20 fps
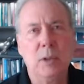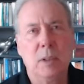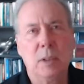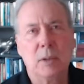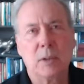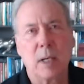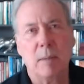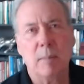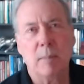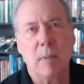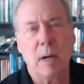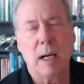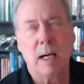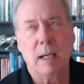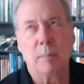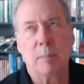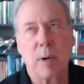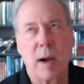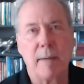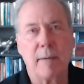some
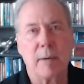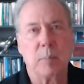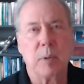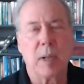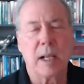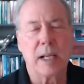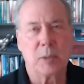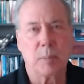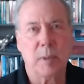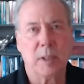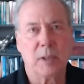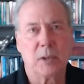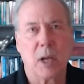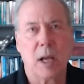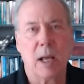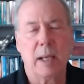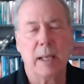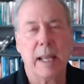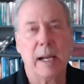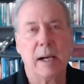uh, private placements
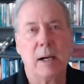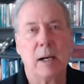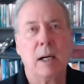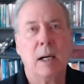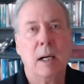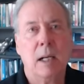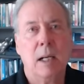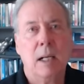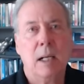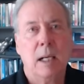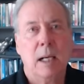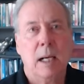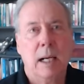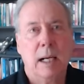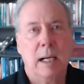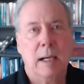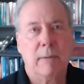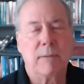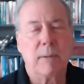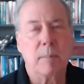on there
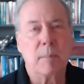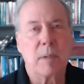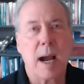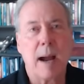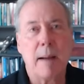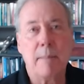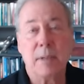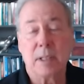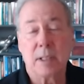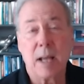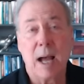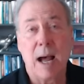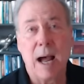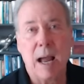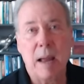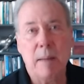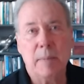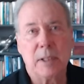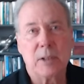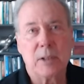uh, from time to
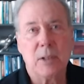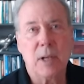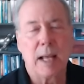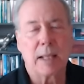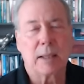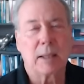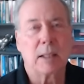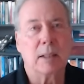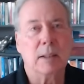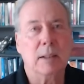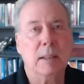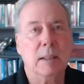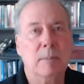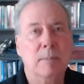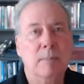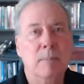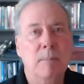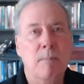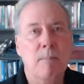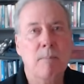time. It's not the
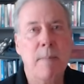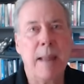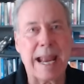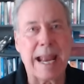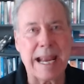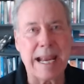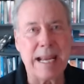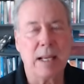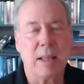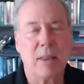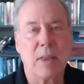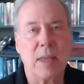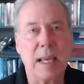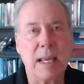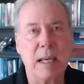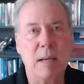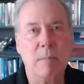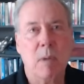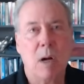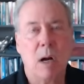main
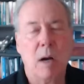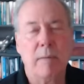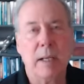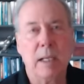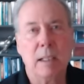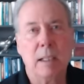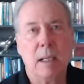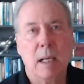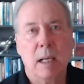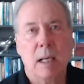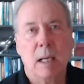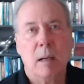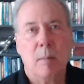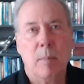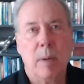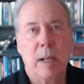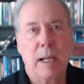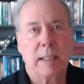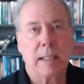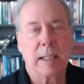theme of it,
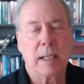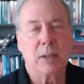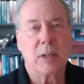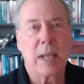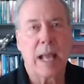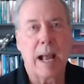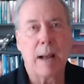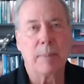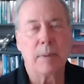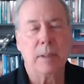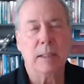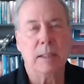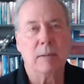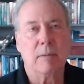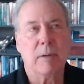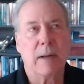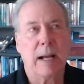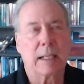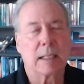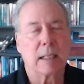but it does happen. In
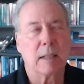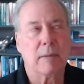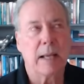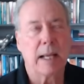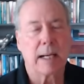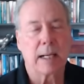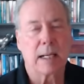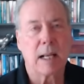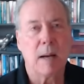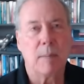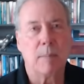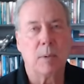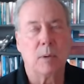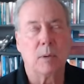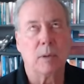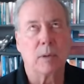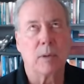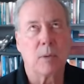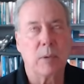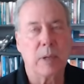fact, I've had a couple
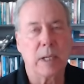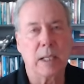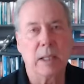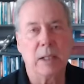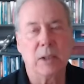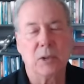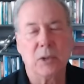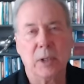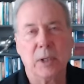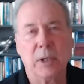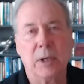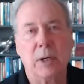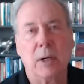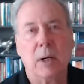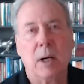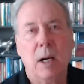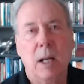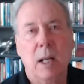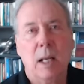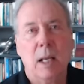or three this year,
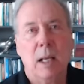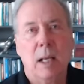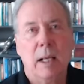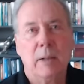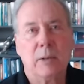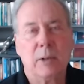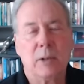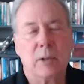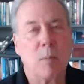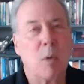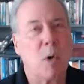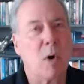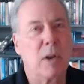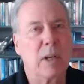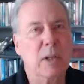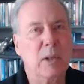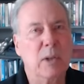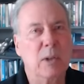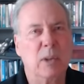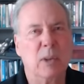which is more
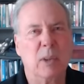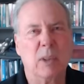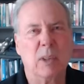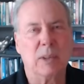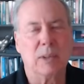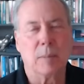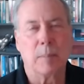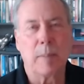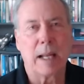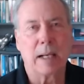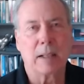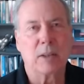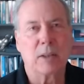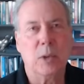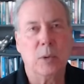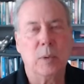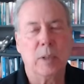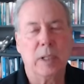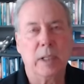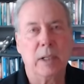than usual. Usually about
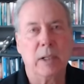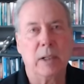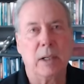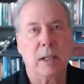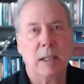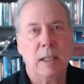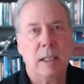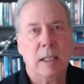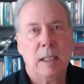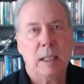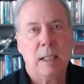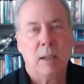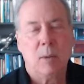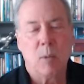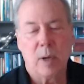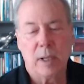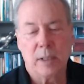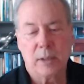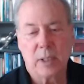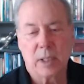two a year.
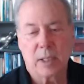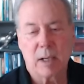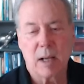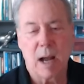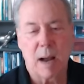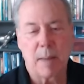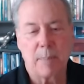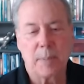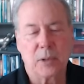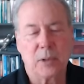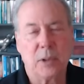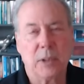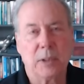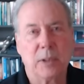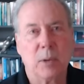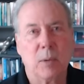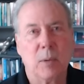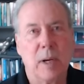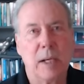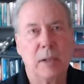One's a copper
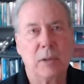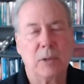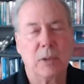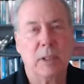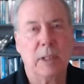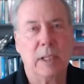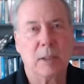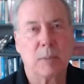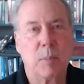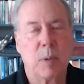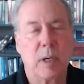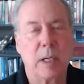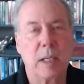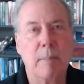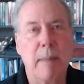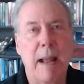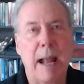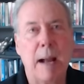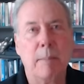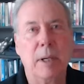situation that's pretty
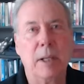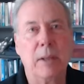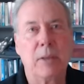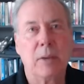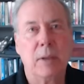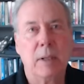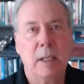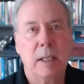mammoth.